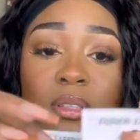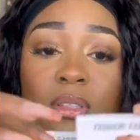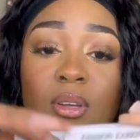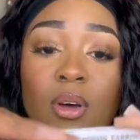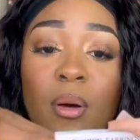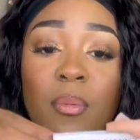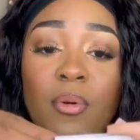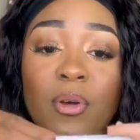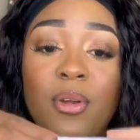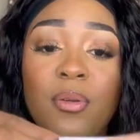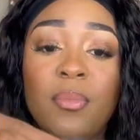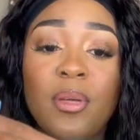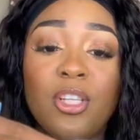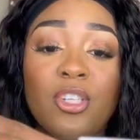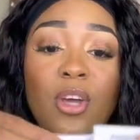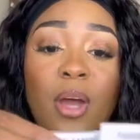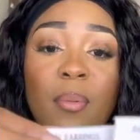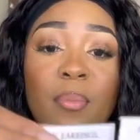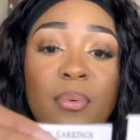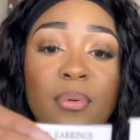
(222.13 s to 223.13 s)
So I'm going to make
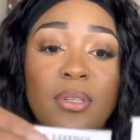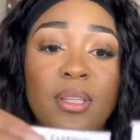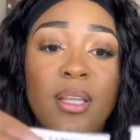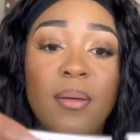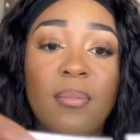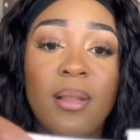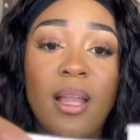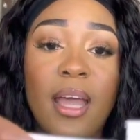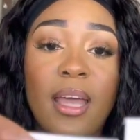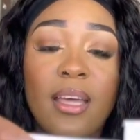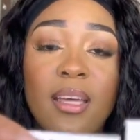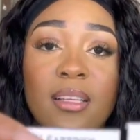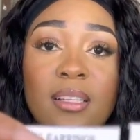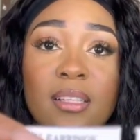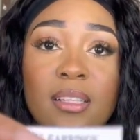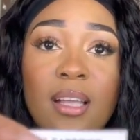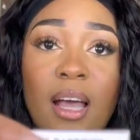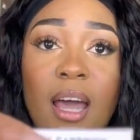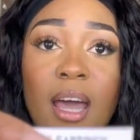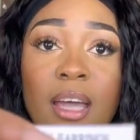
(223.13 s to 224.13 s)
sure I put them like
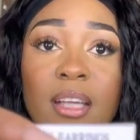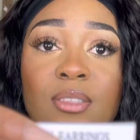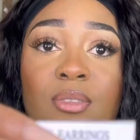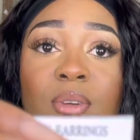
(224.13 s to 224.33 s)
aside